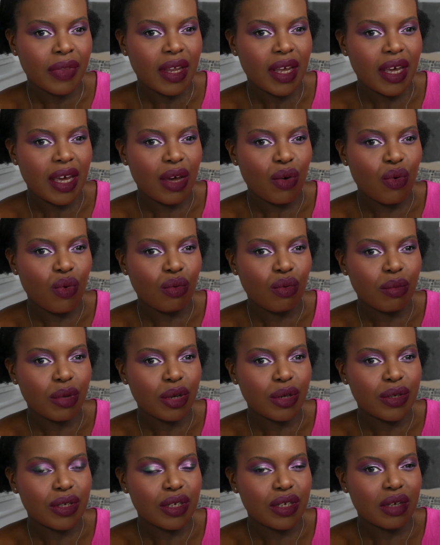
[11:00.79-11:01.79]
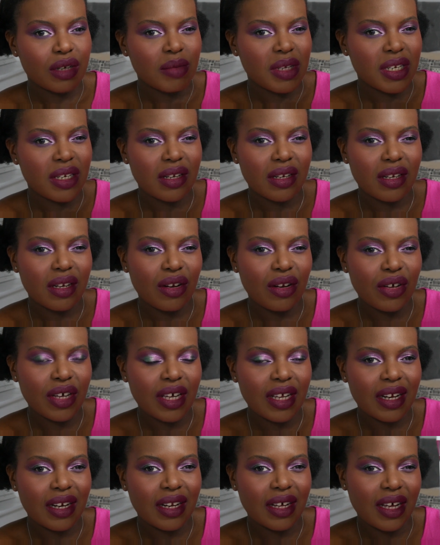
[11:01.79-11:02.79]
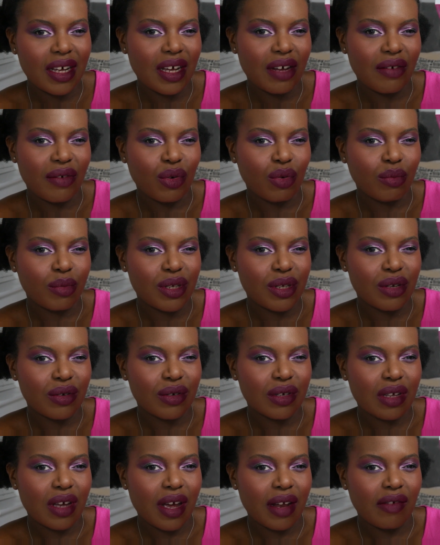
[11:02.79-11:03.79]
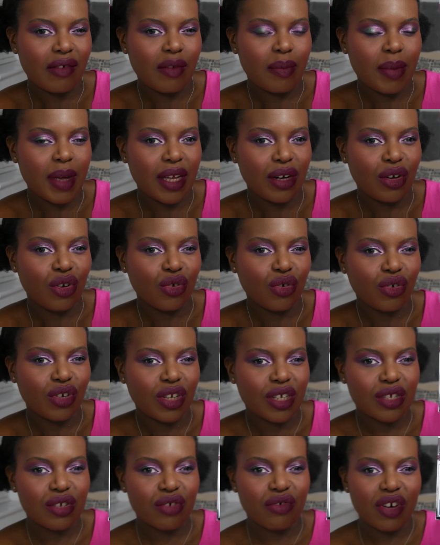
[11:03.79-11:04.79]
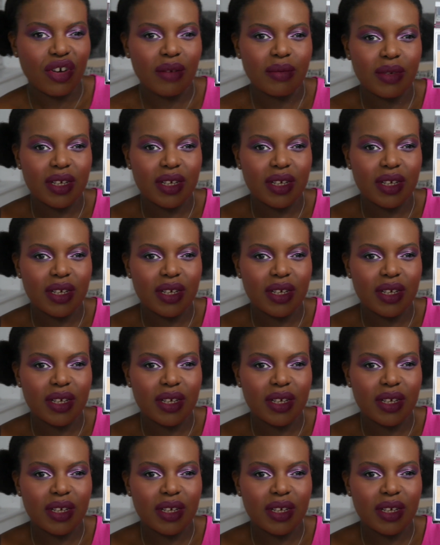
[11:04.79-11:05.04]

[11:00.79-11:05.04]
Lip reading: It almost, I mean, looking at it here, it almost looks kind of a bit nondescript.